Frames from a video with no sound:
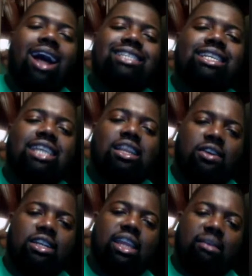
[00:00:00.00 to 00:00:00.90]

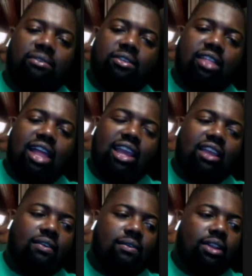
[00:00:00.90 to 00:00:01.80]
Washington or Denver?
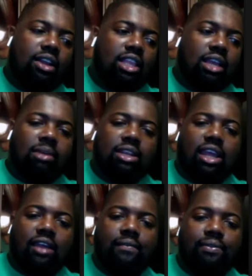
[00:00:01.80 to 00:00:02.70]
Like, what do y'all think
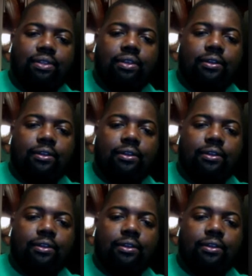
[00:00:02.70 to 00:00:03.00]
about that?